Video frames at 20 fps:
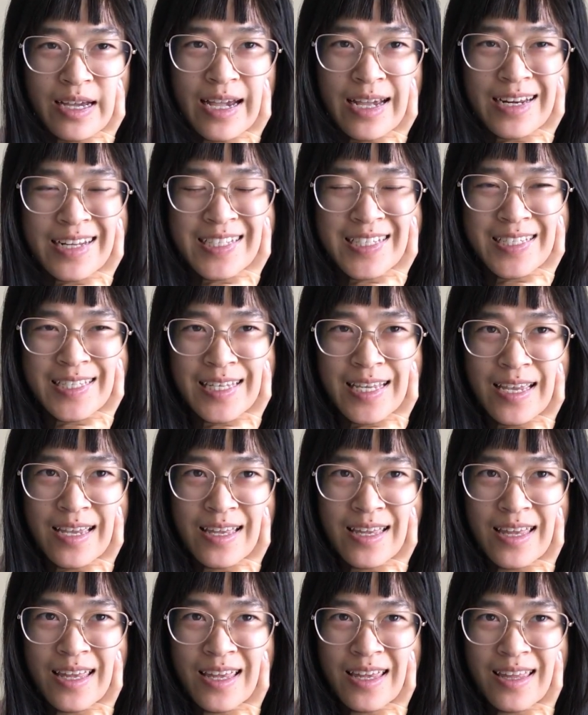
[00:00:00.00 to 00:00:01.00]
and I
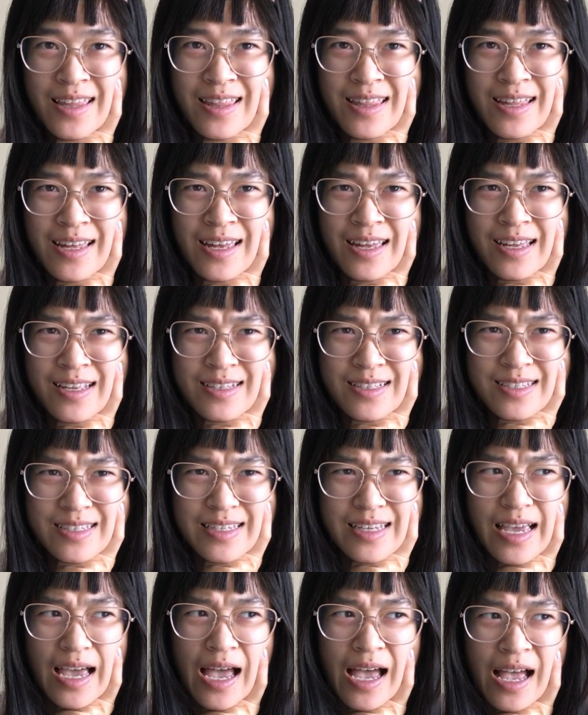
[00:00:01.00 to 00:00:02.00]
say that
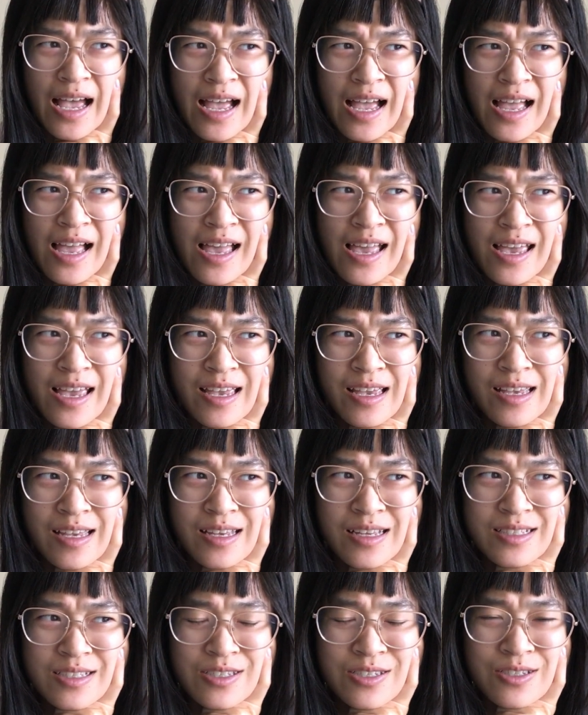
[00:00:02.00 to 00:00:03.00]
I
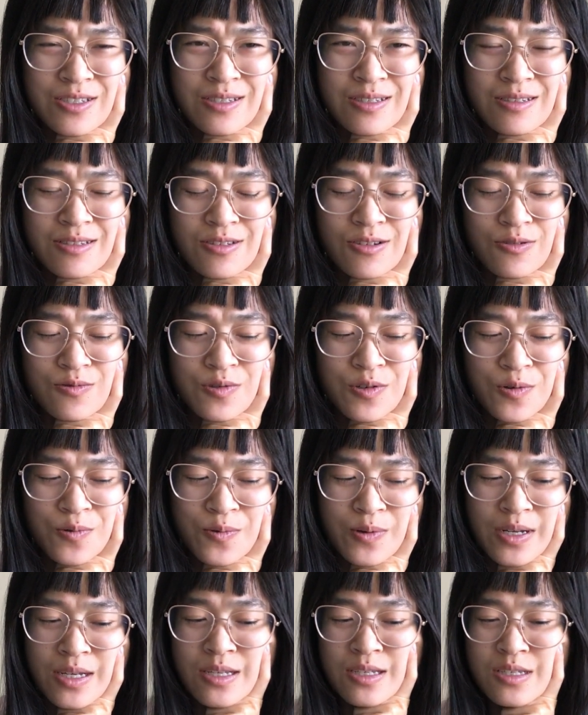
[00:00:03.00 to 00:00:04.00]
don't know
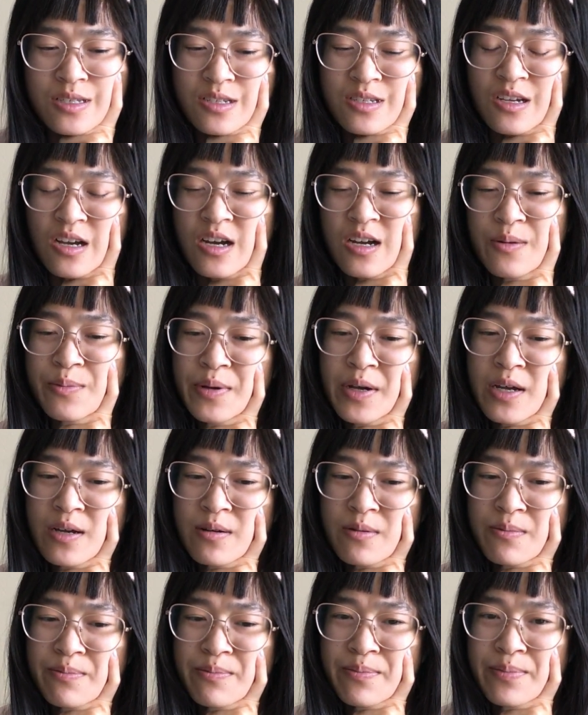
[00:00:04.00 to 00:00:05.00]
what else to talk
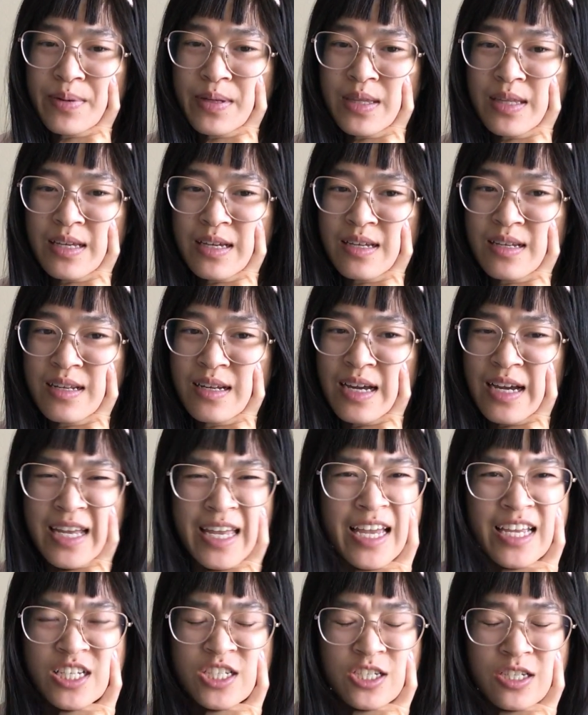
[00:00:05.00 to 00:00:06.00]
about, but then I
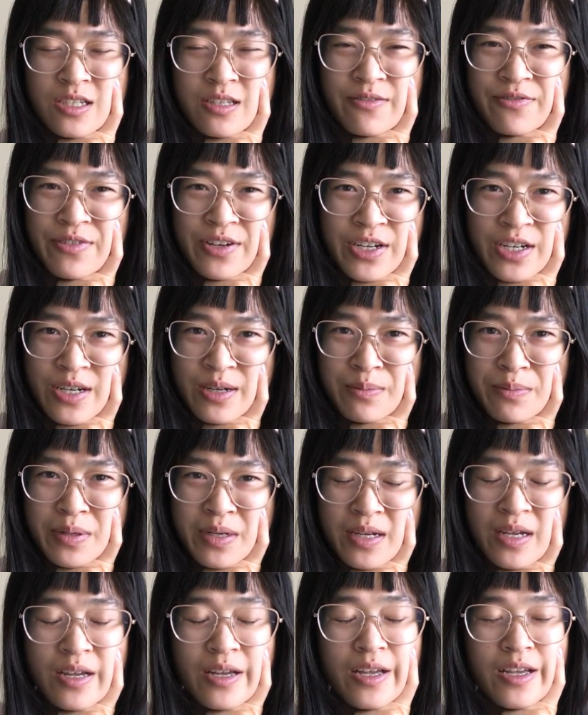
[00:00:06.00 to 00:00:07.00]
can't shut the fuck up.
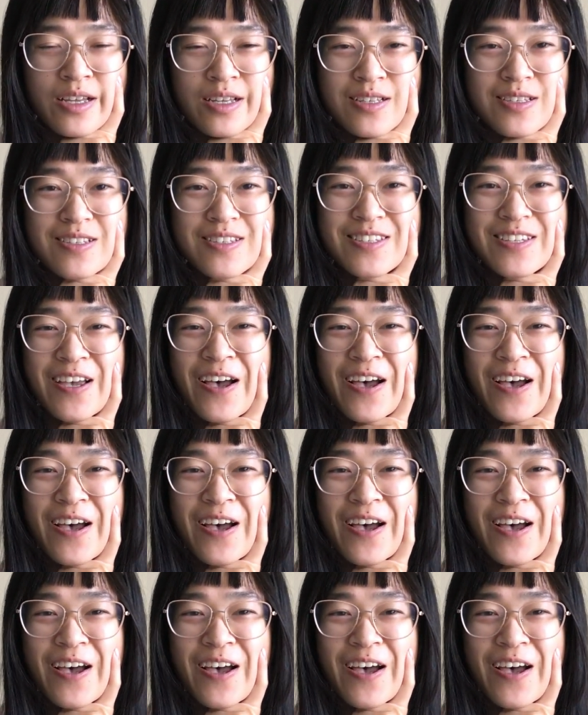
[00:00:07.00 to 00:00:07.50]
So